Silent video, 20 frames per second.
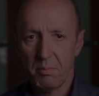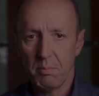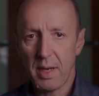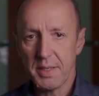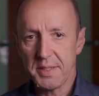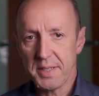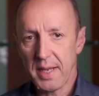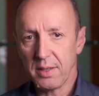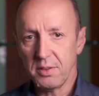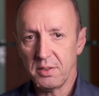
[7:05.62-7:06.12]
My
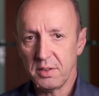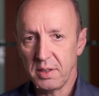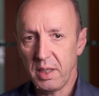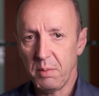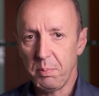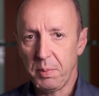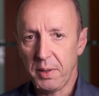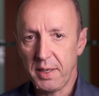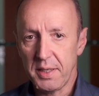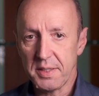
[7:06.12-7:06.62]
second
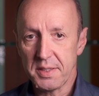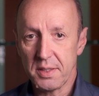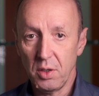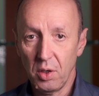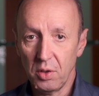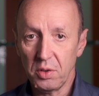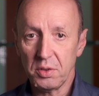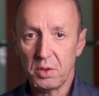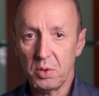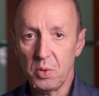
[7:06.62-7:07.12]
tip is
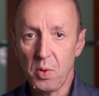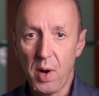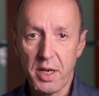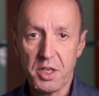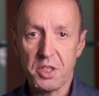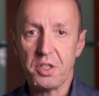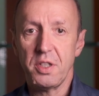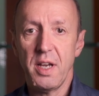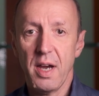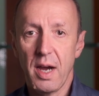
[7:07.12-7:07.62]
don't do
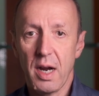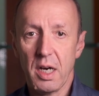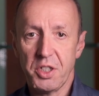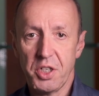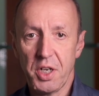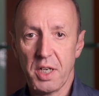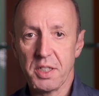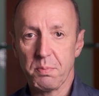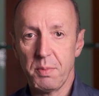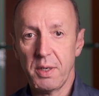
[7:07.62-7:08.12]
HDR
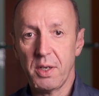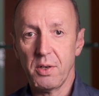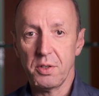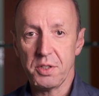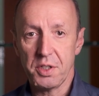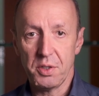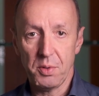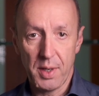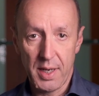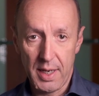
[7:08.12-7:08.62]
just
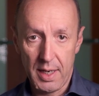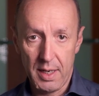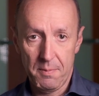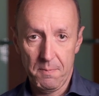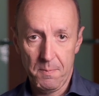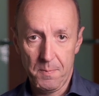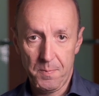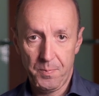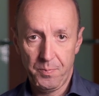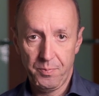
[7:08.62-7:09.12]
because you can.
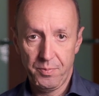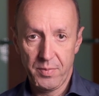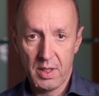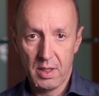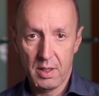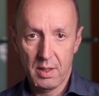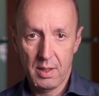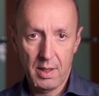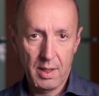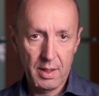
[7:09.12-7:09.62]

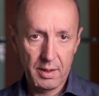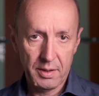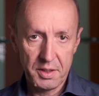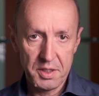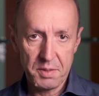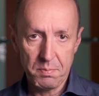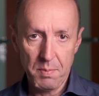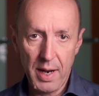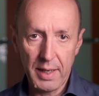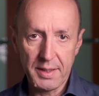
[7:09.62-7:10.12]

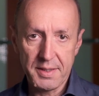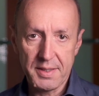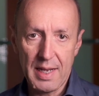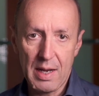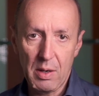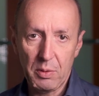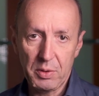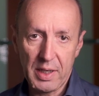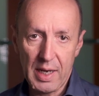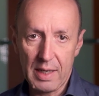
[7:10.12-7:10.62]
This might
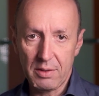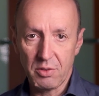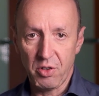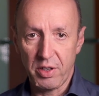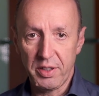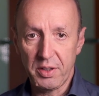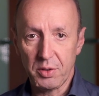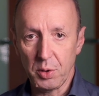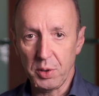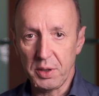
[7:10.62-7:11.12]
sound
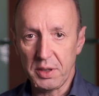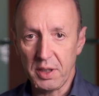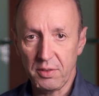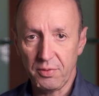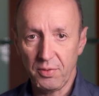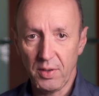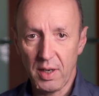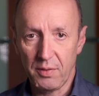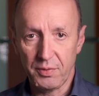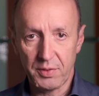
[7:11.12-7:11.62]

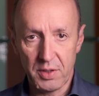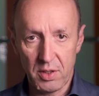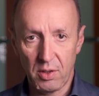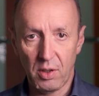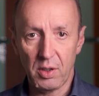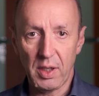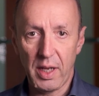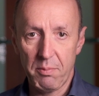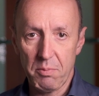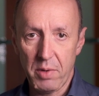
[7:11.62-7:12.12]
counterintuitive. After
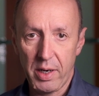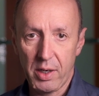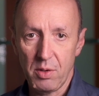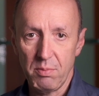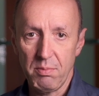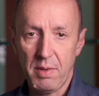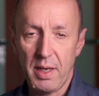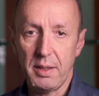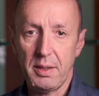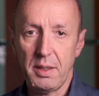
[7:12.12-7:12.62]
all, I'm
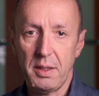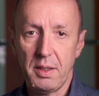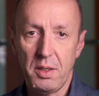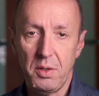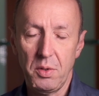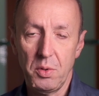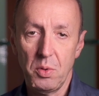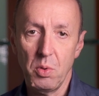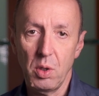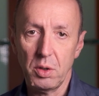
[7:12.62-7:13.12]
recommending
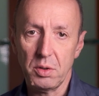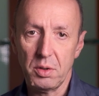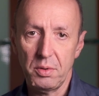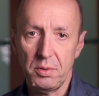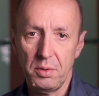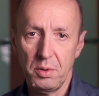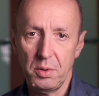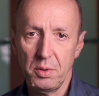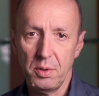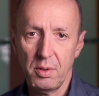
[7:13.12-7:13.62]
you what to
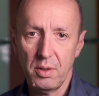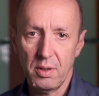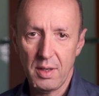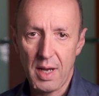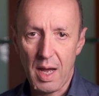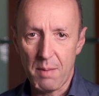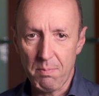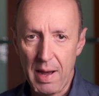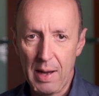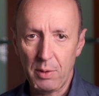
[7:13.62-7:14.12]
do
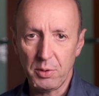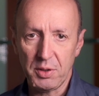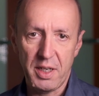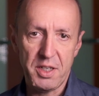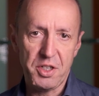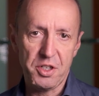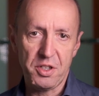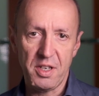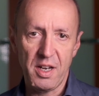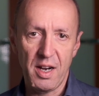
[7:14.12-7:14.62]
about
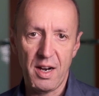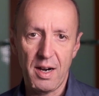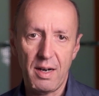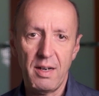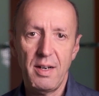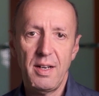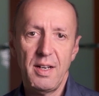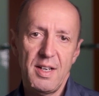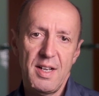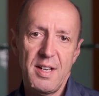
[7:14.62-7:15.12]
HDR,
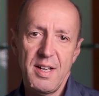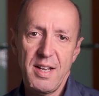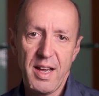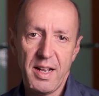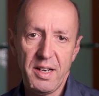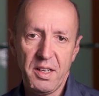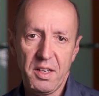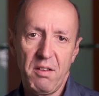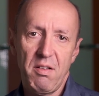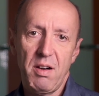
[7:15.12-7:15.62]

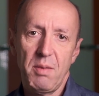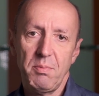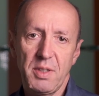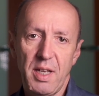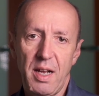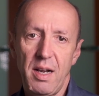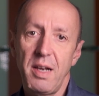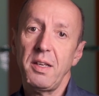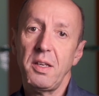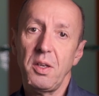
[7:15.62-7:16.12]
and here I'm
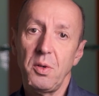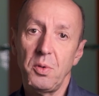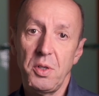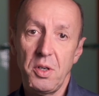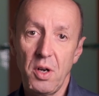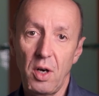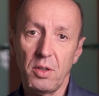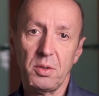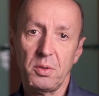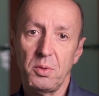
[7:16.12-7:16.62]
telling you
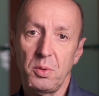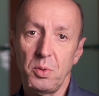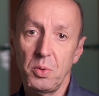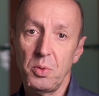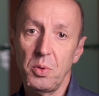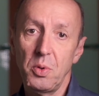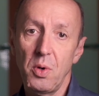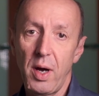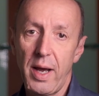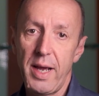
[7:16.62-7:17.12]
not to
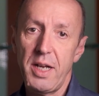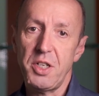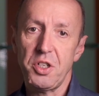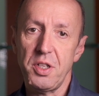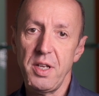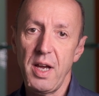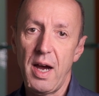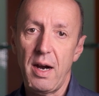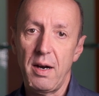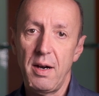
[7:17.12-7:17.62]
do
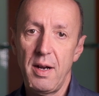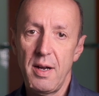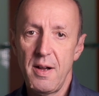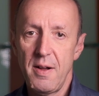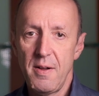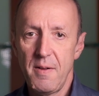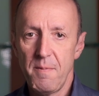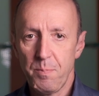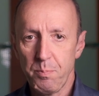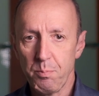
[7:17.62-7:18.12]
HDR.
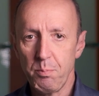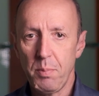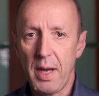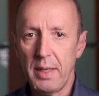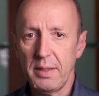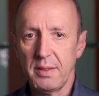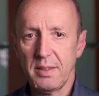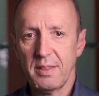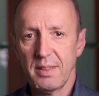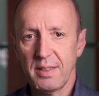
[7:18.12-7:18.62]

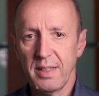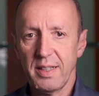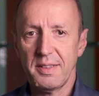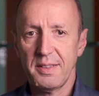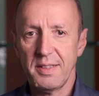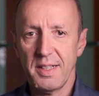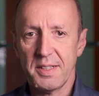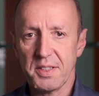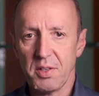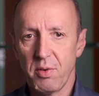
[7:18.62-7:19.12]
But
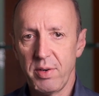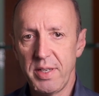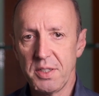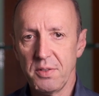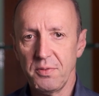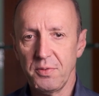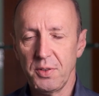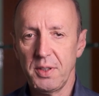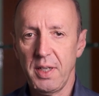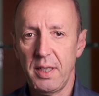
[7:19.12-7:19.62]
there's a reason
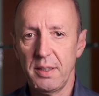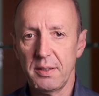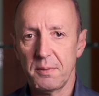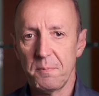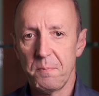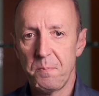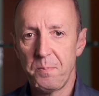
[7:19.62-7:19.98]
for that.